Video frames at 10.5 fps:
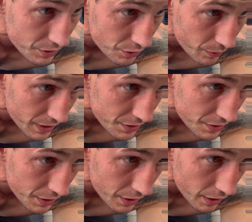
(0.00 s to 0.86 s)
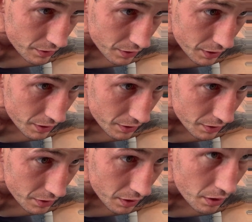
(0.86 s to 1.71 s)
squeezing. I tried to do
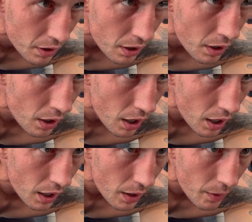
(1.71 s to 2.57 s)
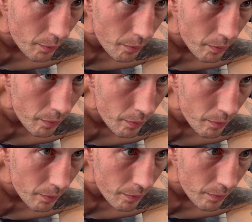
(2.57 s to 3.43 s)
this. Um,
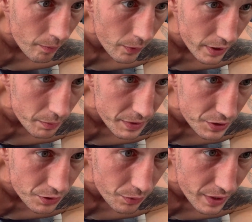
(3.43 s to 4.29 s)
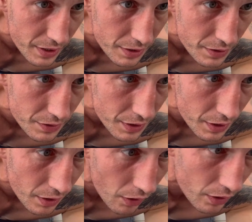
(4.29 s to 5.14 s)
we're gonna be
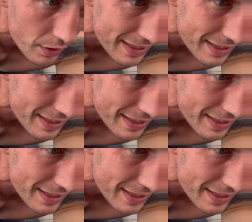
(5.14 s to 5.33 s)
squeezing our